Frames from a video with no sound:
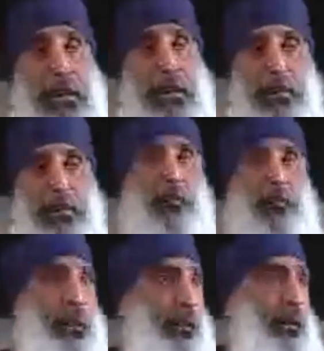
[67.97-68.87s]

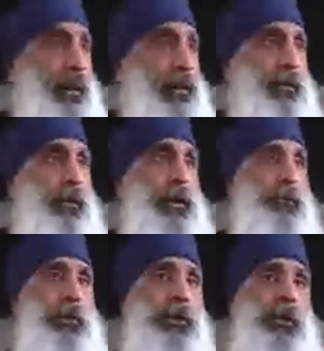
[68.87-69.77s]
anticipated at the time?
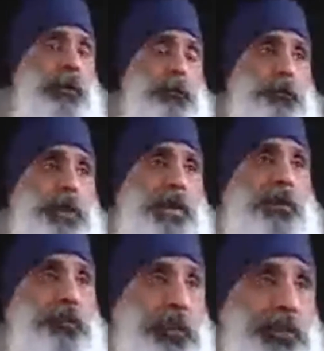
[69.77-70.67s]
And the
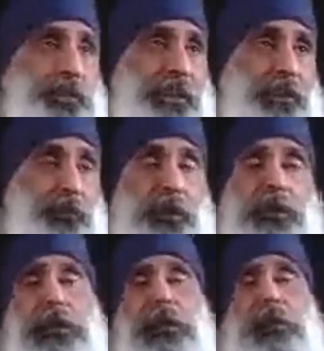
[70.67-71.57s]
changes were
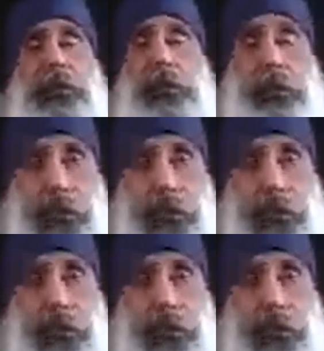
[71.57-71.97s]
with the